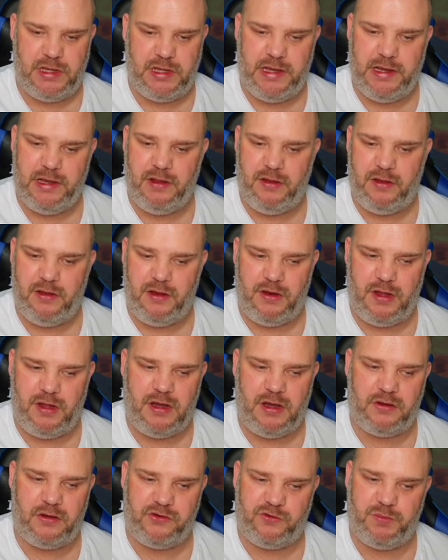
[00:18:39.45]
And the
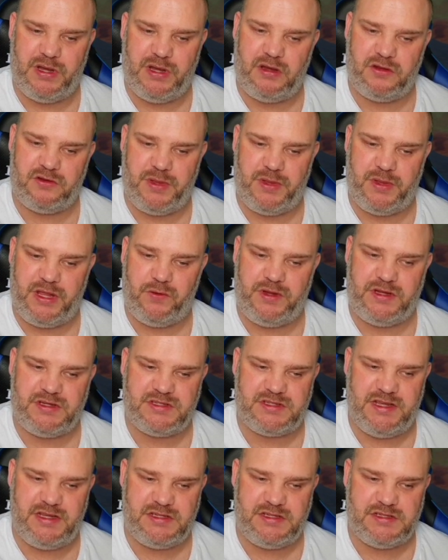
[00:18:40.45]
hardest part, to be
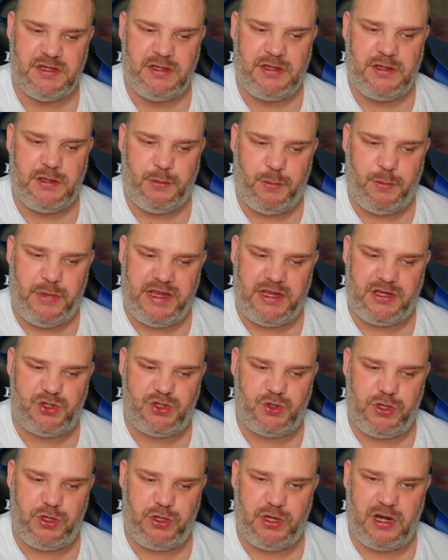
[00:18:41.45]
honest, is making
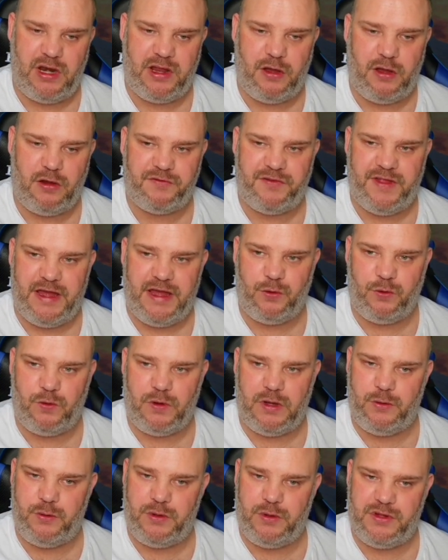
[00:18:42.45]
sure you click off that
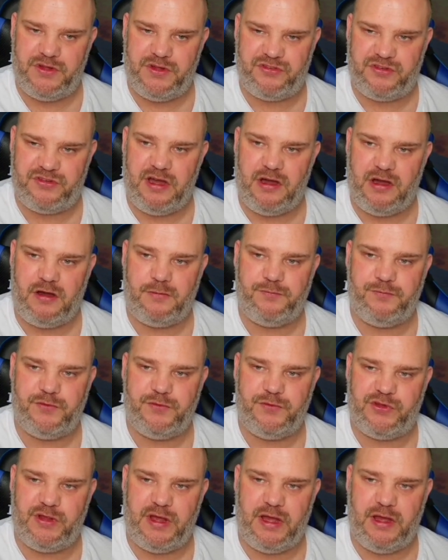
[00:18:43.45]
auto at the start.
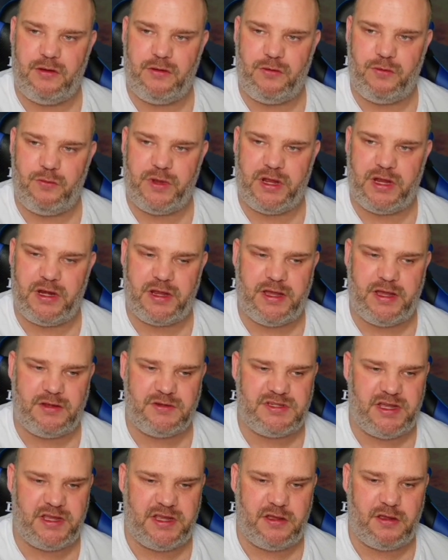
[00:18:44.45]
So we're going to go
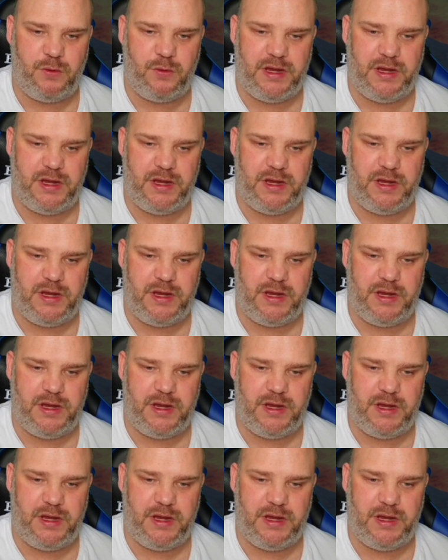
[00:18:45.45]
take a